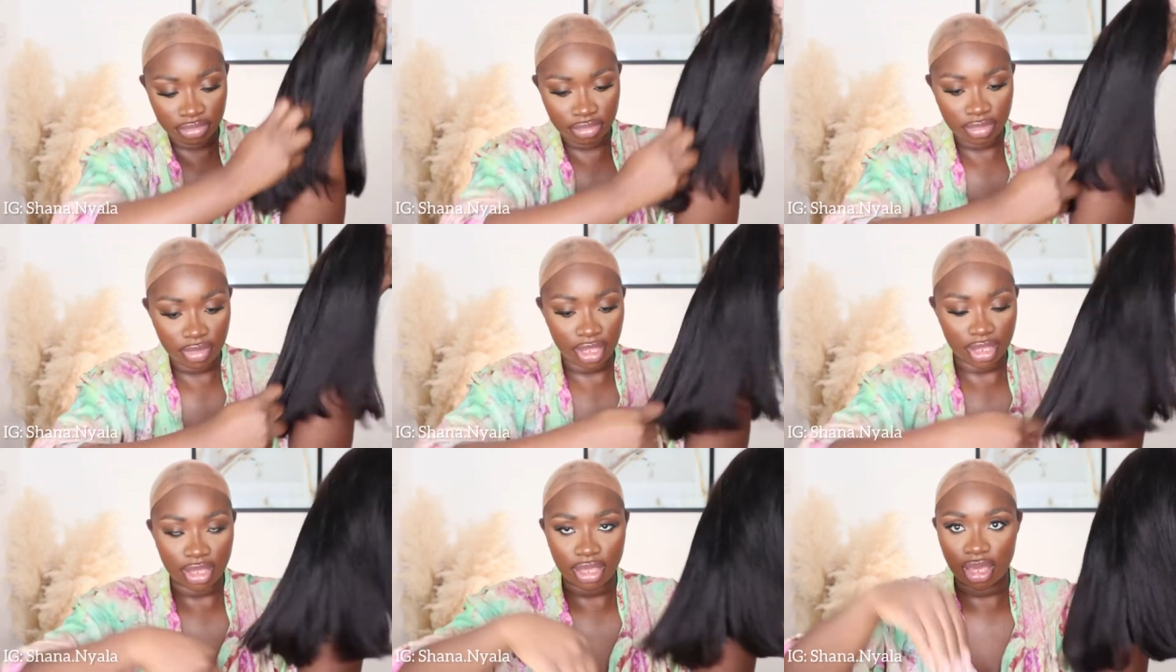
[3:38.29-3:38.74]

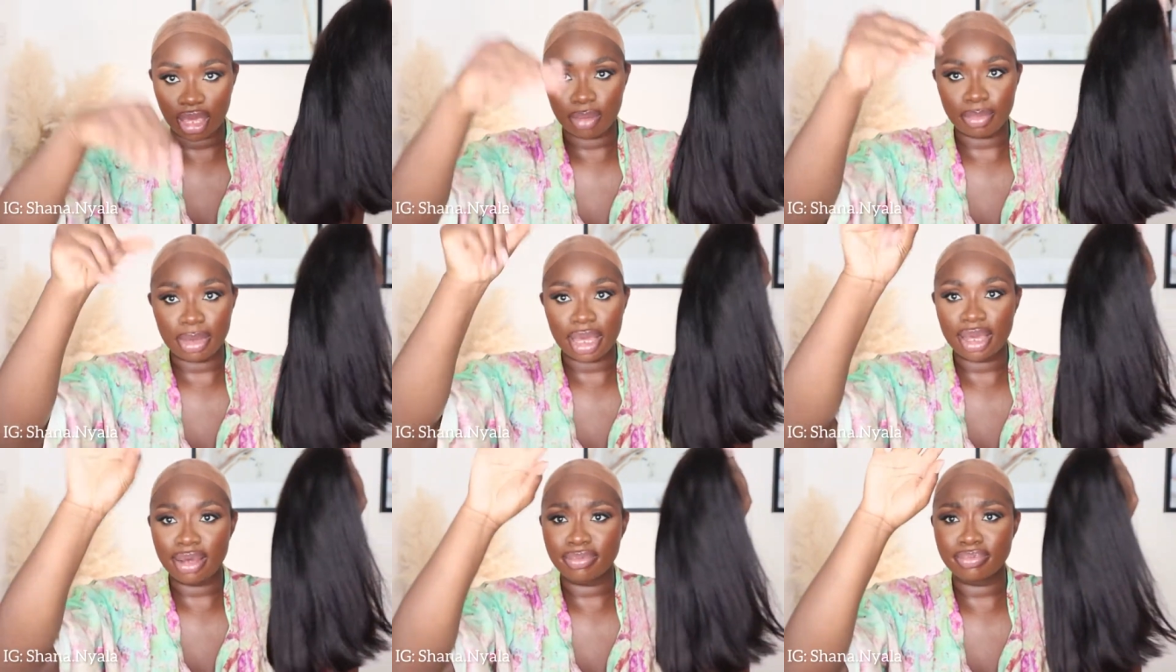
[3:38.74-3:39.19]
that
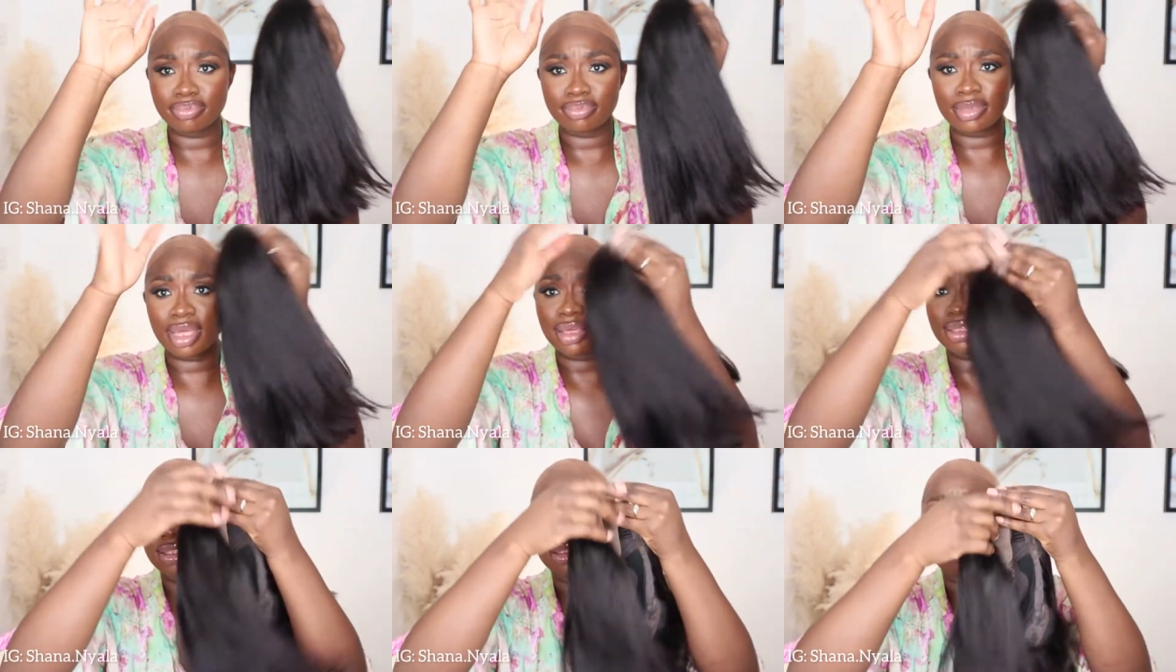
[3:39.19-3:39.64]
came out
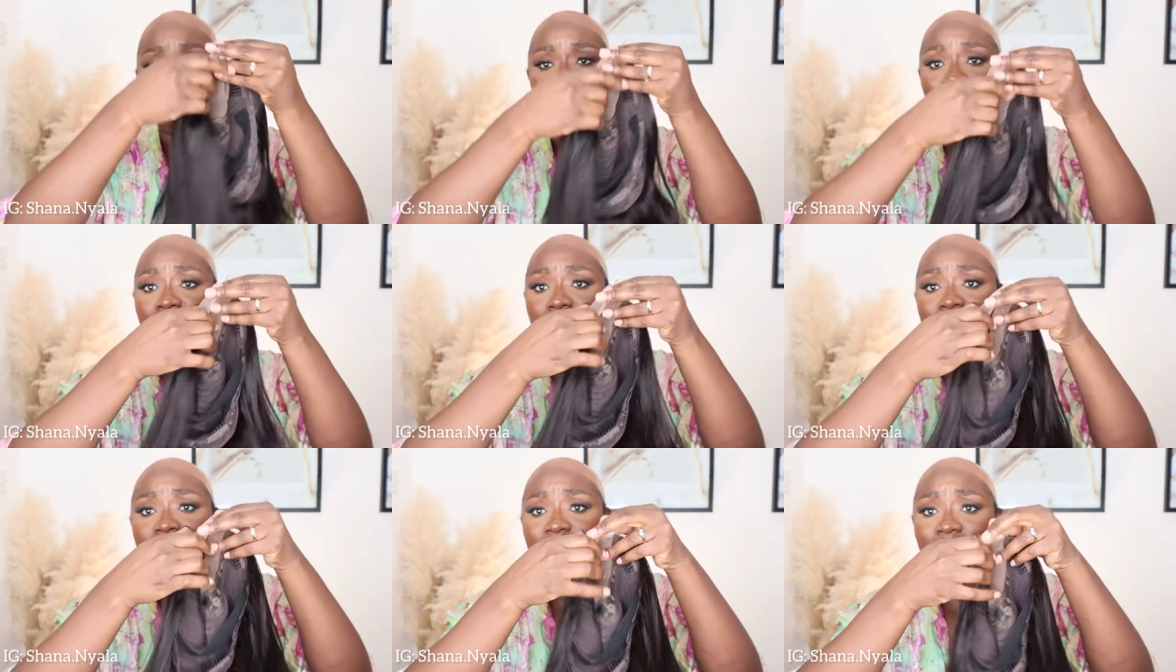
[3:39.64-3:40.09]
that's
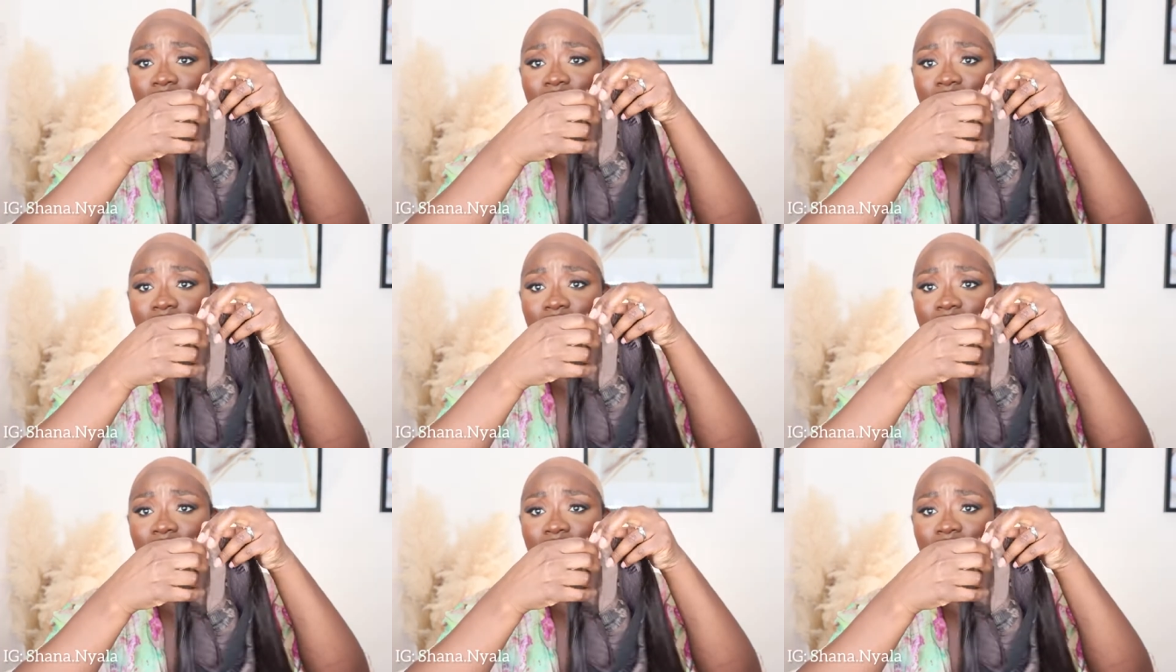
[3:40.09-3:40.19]
about